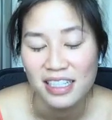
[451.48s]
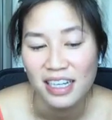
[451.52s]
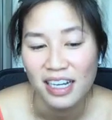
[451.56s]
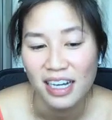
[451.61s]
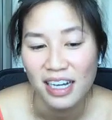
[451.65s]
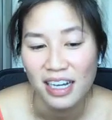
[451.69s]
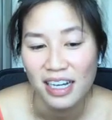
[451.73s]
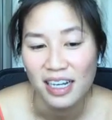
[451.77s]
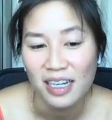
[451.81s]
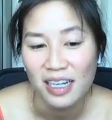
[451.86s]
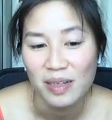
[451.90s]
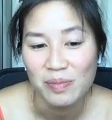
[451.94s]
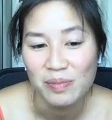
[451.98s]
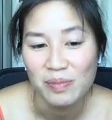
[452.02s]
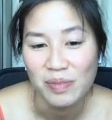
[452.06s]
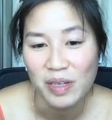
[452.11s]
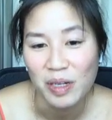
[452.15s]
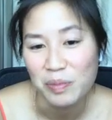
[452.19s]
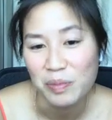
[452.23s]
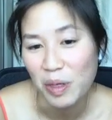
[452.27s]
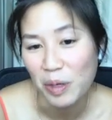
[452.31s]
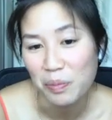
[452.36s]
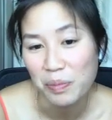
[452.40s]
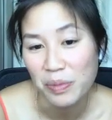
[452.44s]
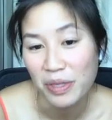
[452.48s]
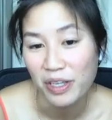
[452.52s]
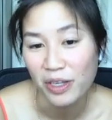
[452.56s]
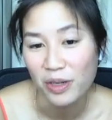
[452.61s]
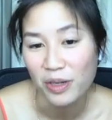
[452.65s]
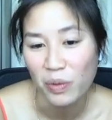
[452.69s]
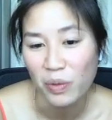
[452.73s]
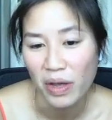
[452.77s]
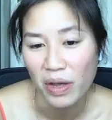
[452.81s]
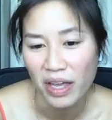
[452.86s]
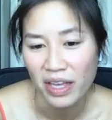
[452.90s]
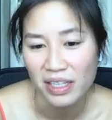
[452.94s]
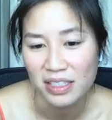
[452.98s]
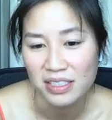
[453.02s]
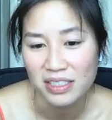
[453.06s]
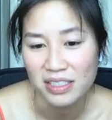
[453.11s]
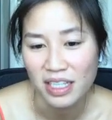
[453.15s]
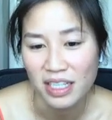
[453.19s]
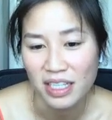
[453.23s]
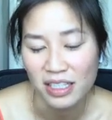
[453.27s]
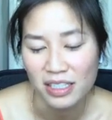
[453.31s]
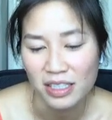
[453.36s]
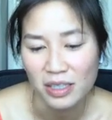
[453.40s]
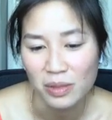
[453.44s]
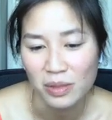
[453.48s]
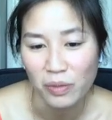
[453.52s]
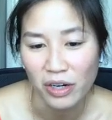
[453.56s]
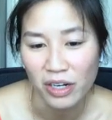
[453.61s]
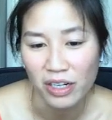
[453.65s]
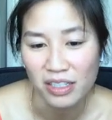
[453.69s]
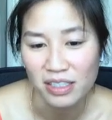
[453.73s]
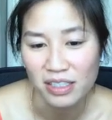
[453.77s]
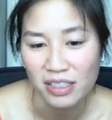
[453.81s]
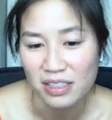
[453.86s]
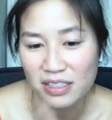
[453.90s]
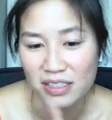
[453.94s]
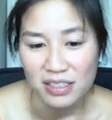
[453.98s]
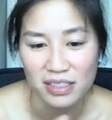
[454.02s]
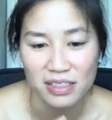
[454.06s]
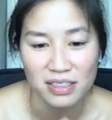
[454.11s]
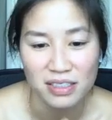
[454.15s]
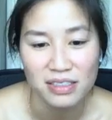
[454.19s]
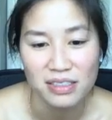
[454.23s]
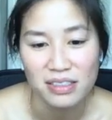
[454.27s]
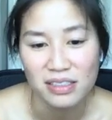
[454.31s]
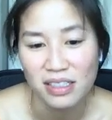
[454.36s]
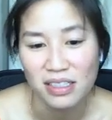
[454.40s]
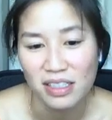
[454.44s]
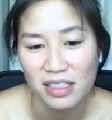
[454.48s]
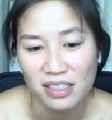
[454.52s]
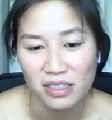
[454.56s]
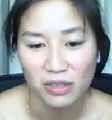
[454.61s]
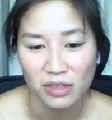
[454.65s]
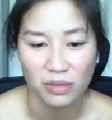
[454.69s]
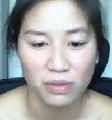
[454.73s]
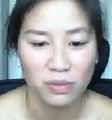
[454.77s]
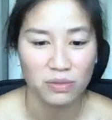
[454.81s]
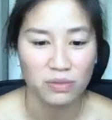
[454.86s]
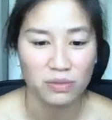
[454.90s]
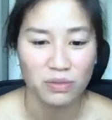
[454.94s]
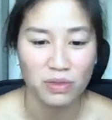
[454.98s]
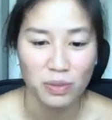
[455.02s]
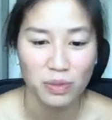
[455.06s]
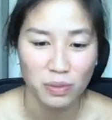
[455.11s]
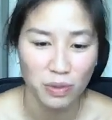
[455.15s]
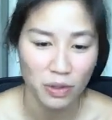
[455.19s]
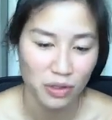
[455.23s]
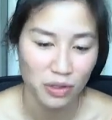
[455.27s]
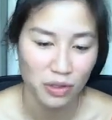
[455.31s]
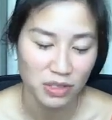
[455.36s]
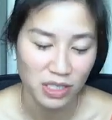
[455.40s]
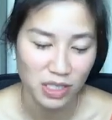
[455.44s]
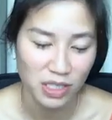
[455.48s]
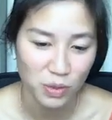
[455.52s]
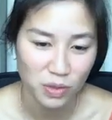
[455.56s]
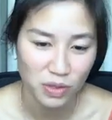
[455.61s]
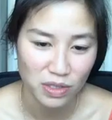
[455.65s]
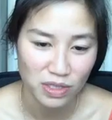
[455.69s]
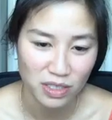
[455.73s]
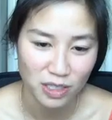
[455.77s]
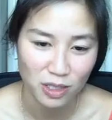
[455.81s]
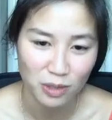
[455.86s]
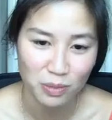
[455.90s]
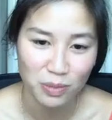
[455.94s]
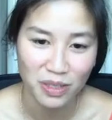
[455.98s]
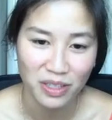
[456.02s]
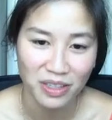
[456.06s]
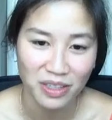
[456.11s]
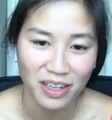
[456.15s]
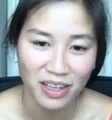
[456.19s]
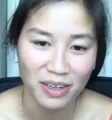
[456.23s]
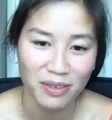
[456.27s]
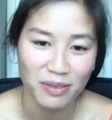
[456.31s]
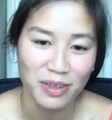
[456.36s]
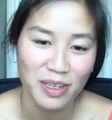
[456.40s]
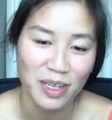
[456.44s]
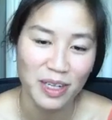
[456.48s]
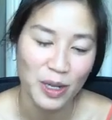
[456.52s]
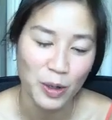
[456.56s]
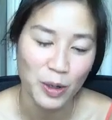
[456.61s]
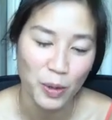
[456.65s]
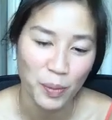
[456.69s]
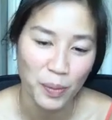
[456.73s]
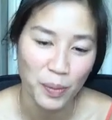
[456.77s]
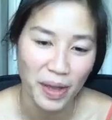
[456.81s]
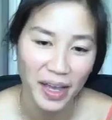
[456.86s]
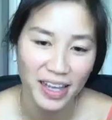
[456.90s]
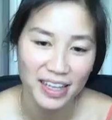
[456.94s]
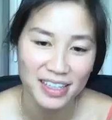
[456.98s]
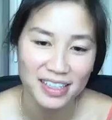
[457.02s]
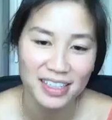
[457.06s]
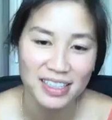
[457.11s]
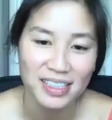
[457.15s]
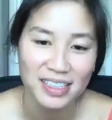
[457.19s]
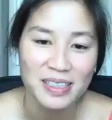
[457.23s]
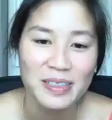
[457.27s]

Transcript: about being away and taking a break, because I know the protests will still be there when I go back.